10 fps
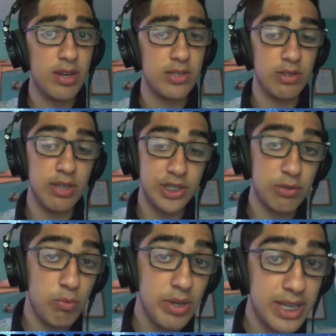So let's just
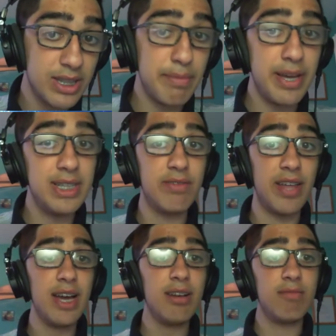weaken the base of
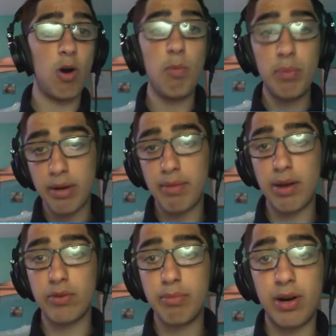that. Open up my
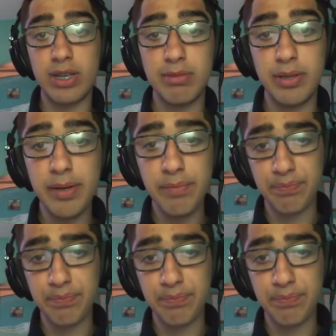rook possibly.